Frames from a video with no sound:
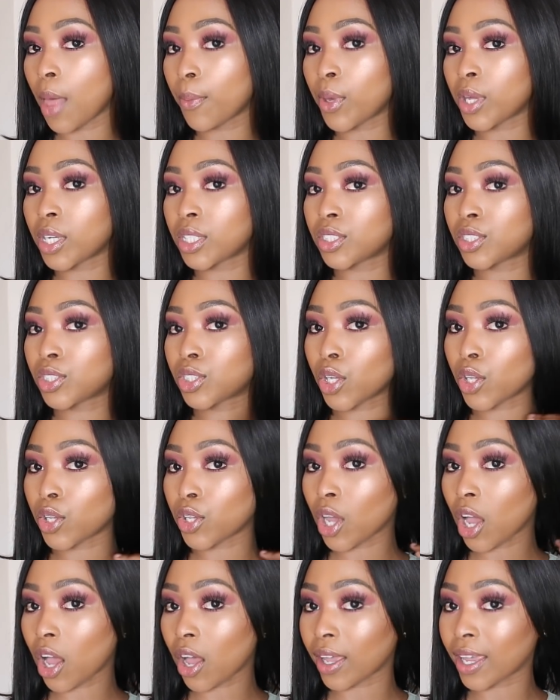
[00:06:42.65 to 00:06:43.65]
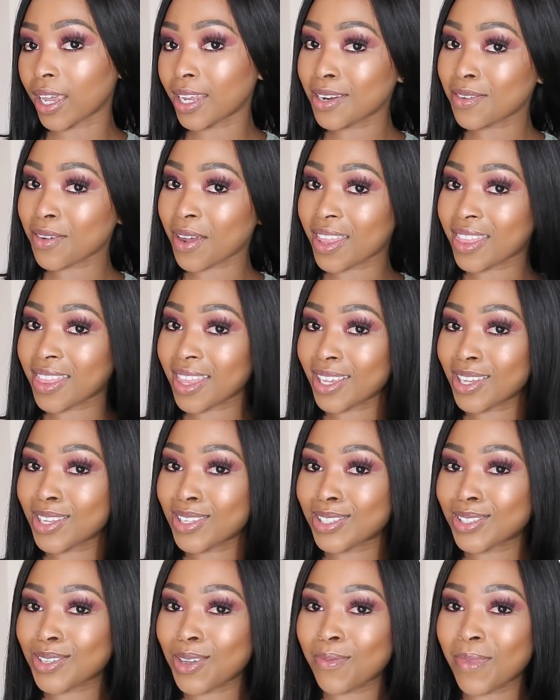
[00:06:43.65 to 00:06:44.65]
But yeah, anyway, thank
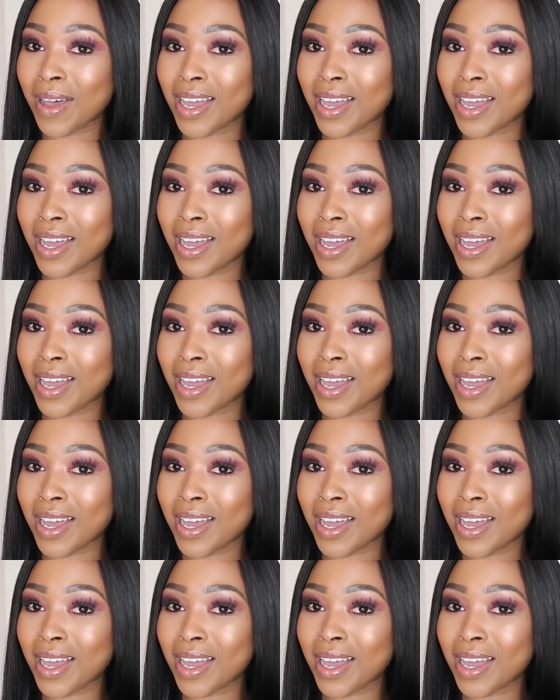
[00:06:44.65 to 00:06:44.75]
you so